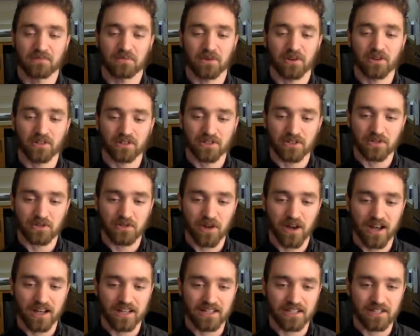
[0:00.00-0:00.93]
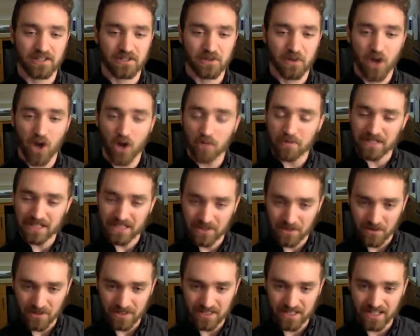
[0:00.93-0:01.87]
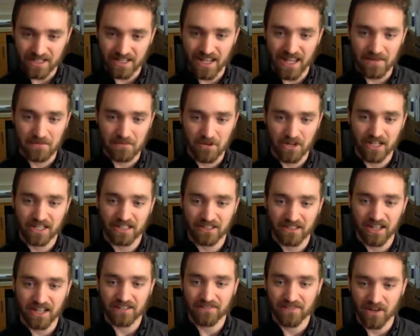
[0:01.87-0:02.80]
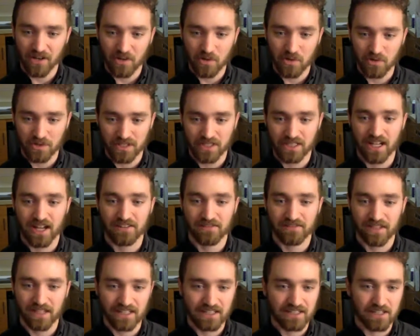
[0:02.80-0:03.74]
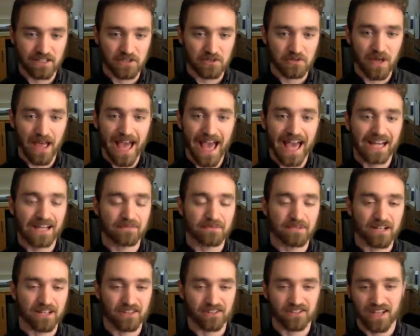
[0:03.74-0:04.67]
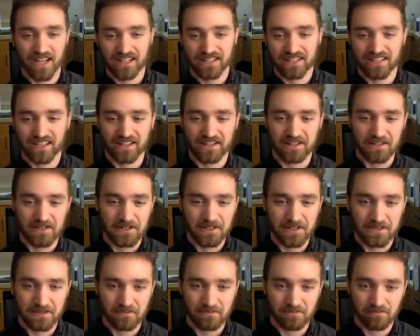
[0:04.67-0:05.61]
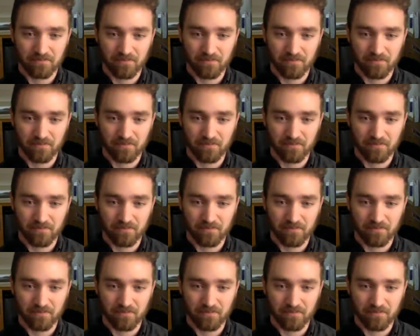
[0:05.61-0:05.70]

we're also trying to open source it and bring in a lot of our cool stuff into Atom and other text editors.